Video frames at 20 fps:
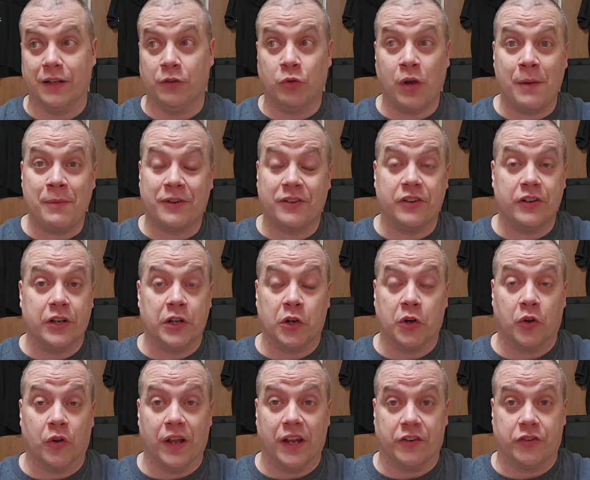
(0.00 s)
Robert De
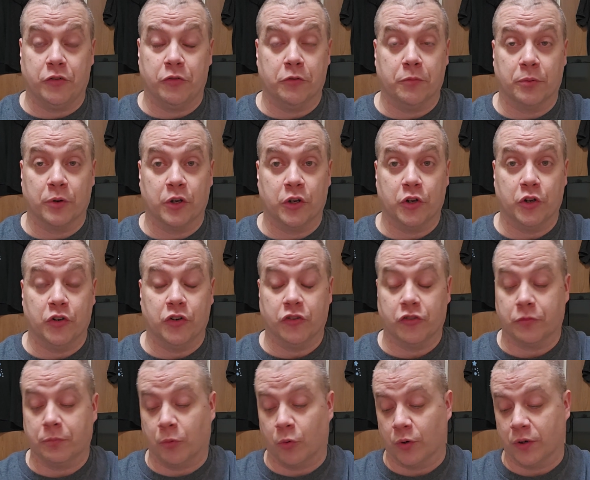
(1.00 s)
Niro actually was pretty good in a
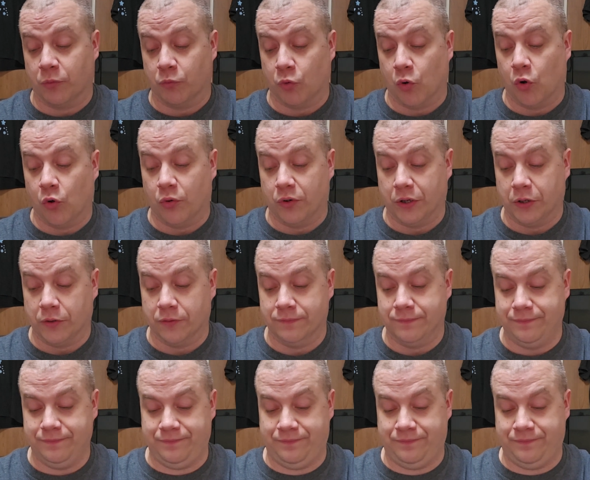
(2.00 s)
supporting role here.